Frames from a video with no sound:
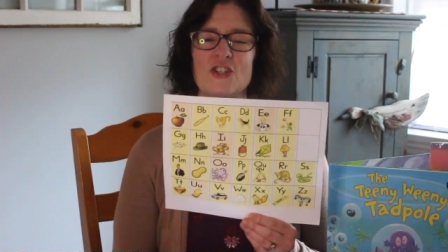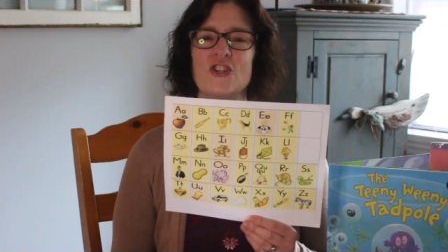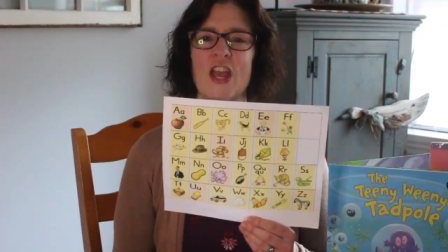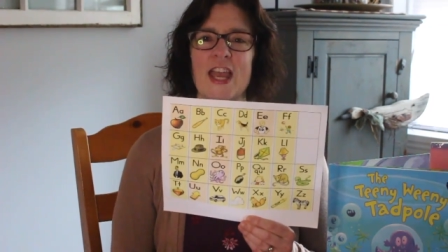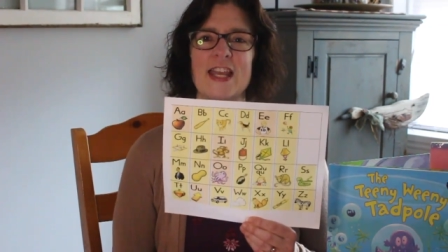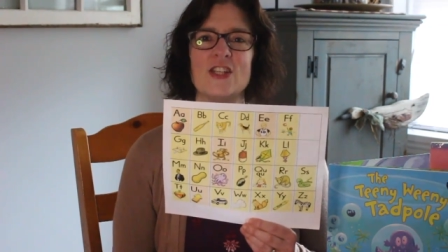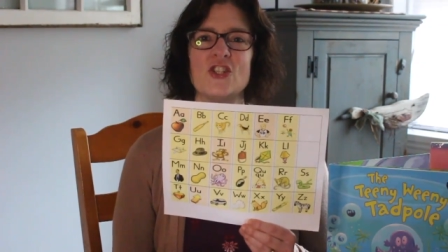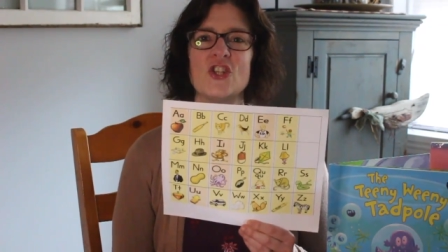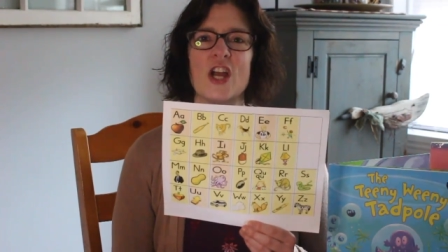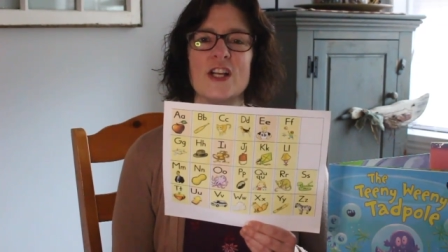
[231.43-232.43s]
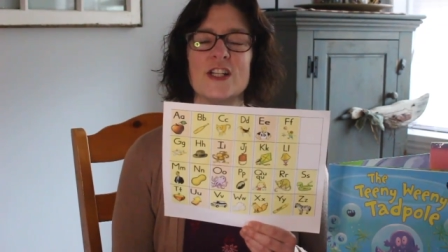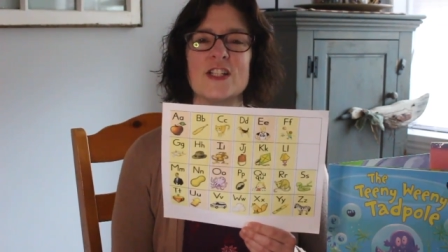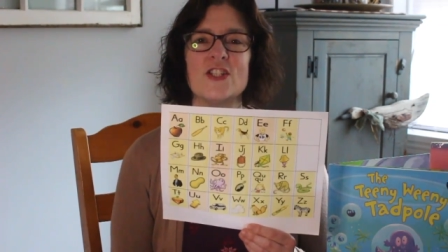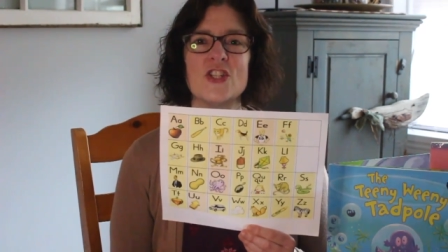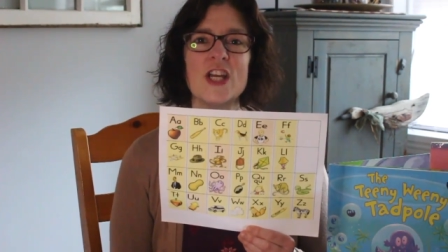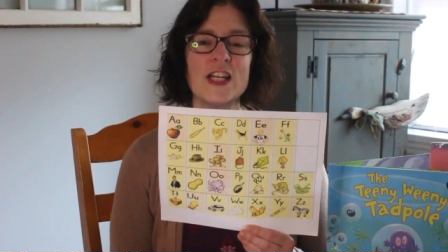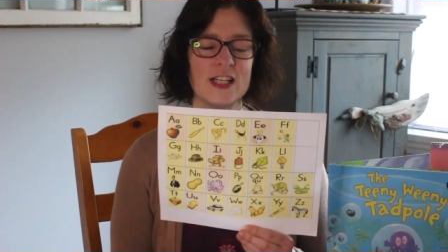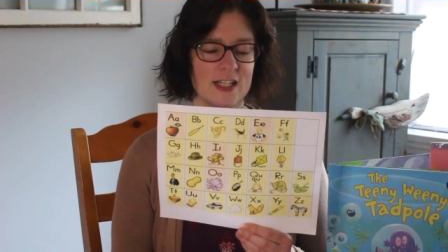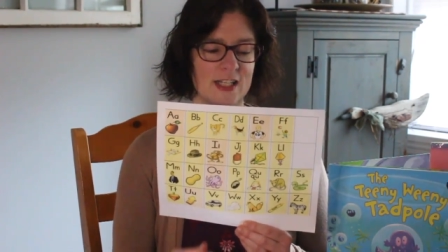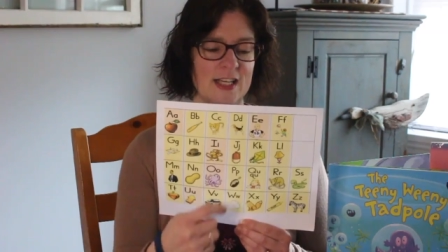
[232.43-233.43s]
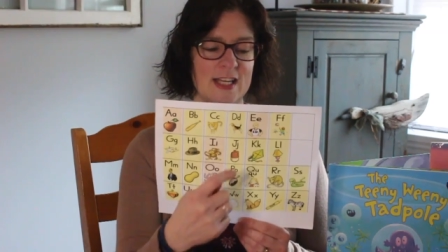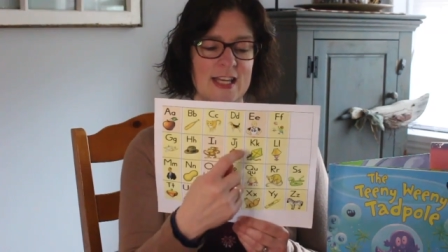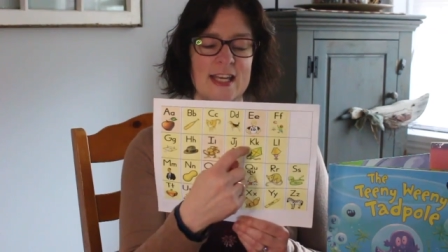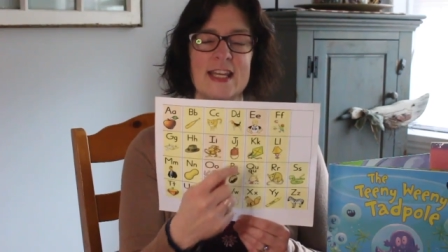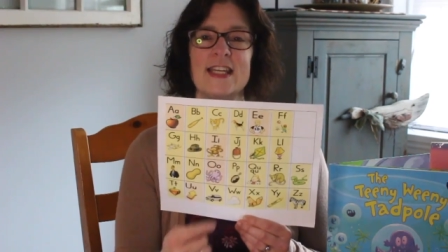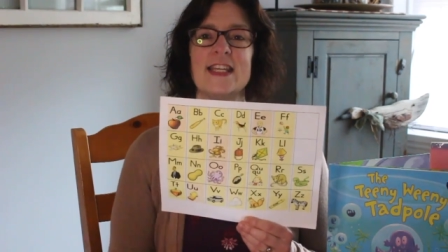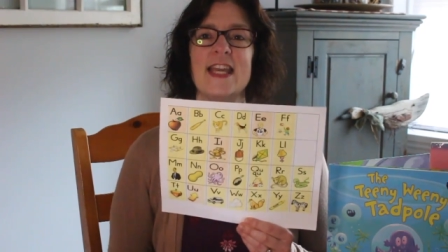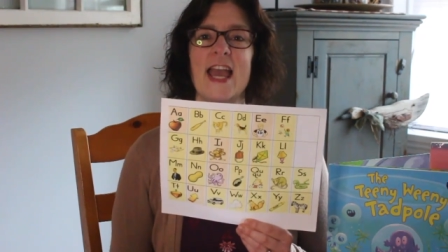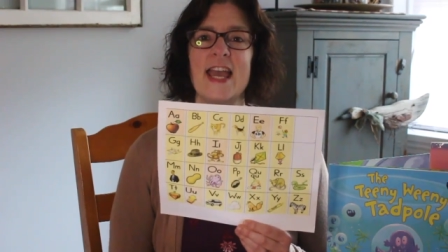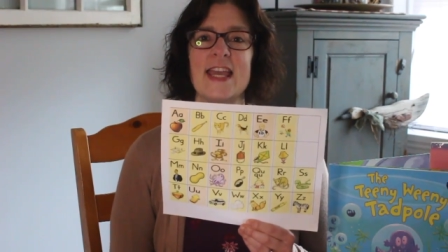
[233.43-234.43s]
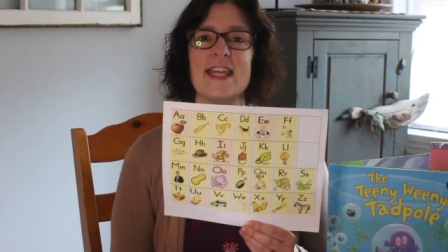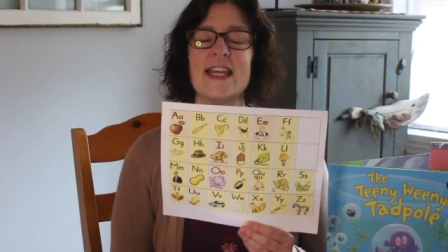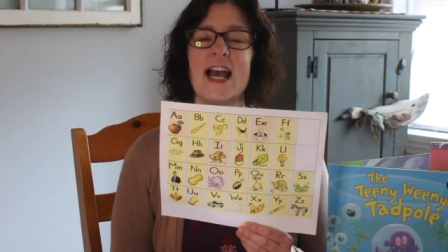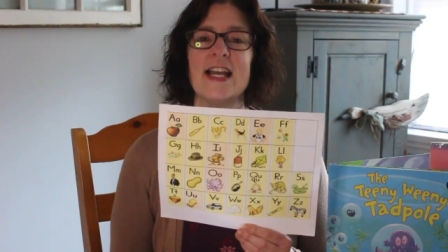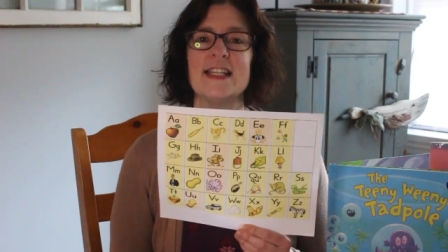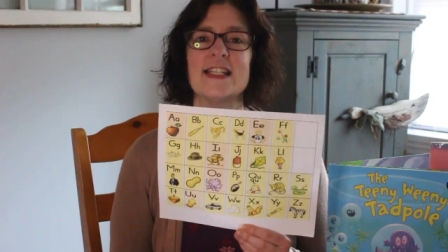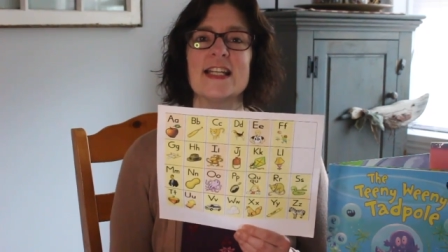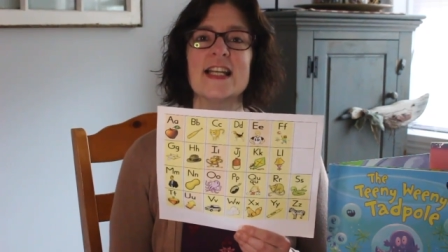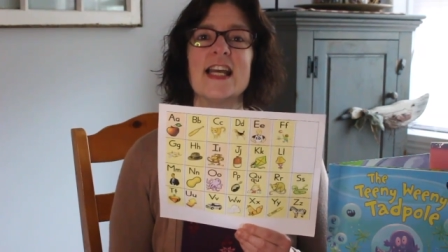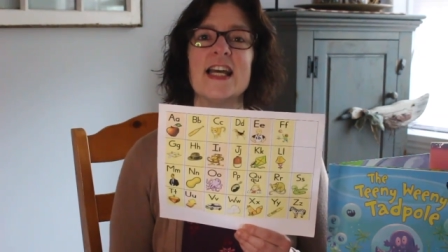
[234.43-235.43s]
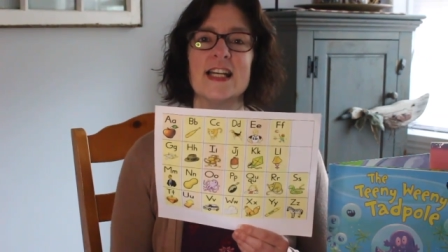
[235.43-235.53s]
J, jug, j. K, kite, k.